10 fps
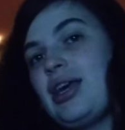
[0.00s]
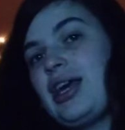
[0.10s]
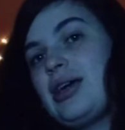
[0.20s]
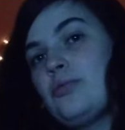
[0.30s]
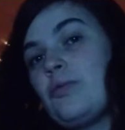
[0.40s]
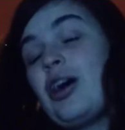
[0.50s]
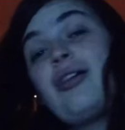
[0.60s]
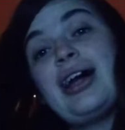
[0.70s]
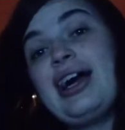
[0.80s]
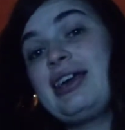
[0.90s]
and
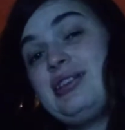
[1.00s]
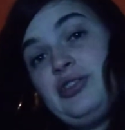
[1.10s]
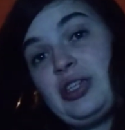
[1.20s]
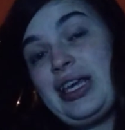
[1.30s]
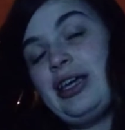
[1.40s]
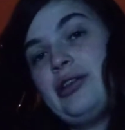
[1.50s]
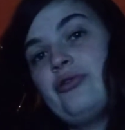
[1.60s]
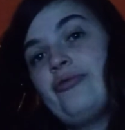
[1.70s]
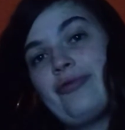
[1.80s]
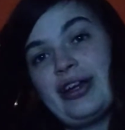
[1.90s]
while I
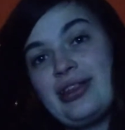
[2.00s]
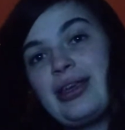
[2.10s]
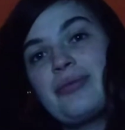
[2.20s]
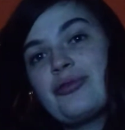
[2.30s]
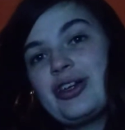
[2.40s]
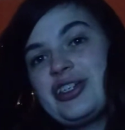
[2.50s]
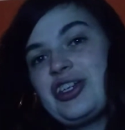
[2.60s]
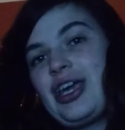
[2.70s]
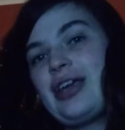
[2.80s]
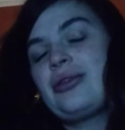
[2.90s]
did really
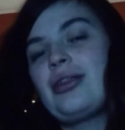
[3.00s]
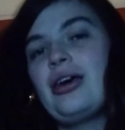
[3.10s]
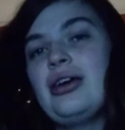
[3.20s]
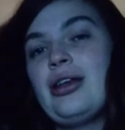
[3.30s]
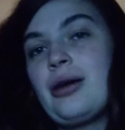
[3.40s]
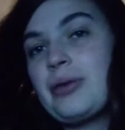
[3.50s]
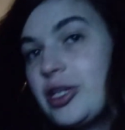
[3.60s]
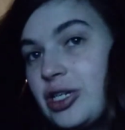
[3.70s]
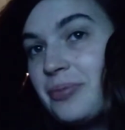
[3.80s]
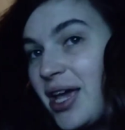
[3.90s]
appreciate the not
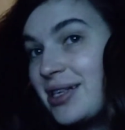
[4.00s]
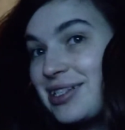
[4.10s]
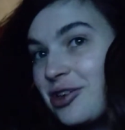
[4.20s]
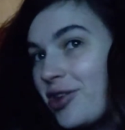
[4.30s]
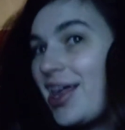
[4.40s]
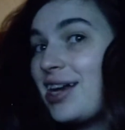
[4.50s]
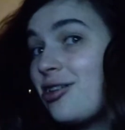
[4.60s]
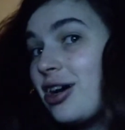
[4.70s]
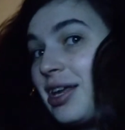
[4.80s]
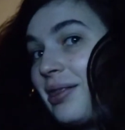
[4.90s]
PG Pacing Girl That
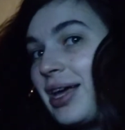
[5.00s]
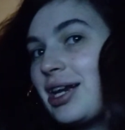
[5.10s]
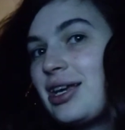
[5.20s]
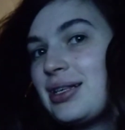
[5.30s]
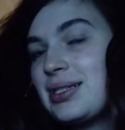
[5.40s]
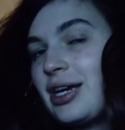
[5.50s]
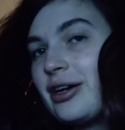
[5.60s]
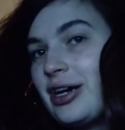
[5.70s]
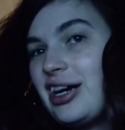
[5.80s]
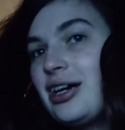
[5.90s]
Dog Atlantis
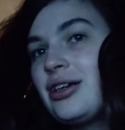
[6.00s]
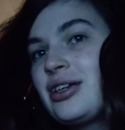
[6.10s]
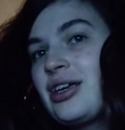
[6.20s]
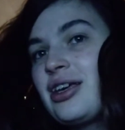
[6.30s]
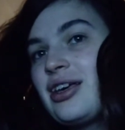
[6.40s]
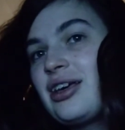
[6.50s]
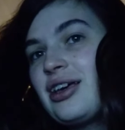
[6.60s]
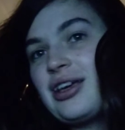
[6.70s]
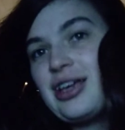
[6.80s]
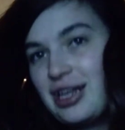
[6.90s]
era,
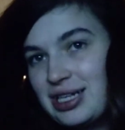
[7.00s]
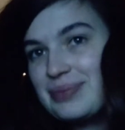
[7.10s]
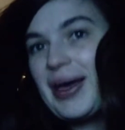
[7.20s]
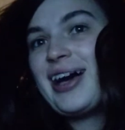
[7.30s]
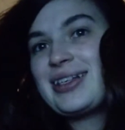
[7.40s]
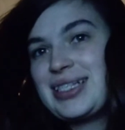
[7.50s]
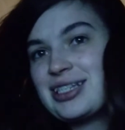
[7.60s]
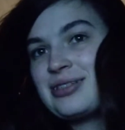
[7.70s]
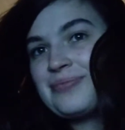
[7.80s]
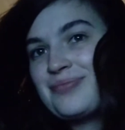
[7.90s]
it is
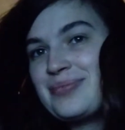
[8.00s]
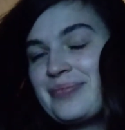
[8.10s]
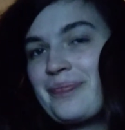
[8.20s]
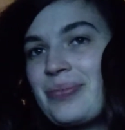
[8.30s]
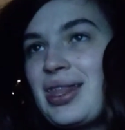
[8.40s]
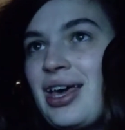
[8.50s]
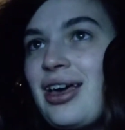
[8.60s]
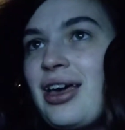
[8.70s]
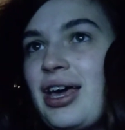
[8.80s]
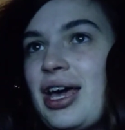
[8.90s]
past.
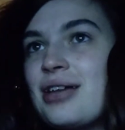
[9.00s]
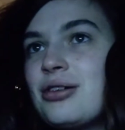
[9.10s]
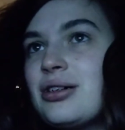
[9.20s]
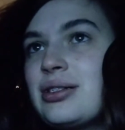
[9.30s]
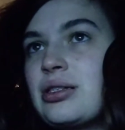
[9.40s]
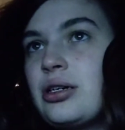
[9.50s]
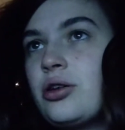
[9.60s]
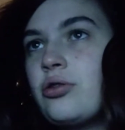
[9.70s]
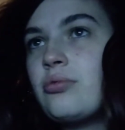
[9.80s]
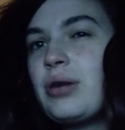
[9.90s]
And
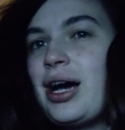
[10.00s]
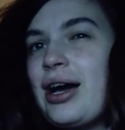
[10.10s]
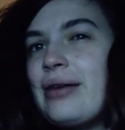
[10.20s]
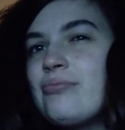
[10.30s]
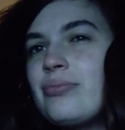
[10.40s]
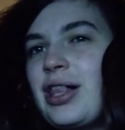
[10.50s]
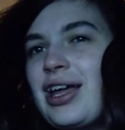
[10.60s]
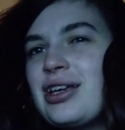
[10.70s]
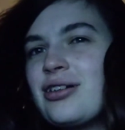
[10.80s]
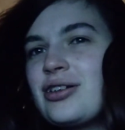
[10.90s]
also, I'm
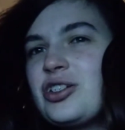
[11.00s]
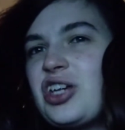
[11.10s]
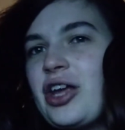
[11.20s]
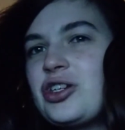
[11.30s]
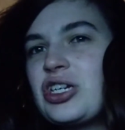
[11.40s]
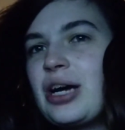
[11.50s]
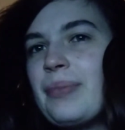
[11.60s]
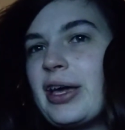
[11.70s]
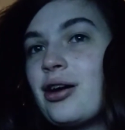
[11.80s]
planning on changing up my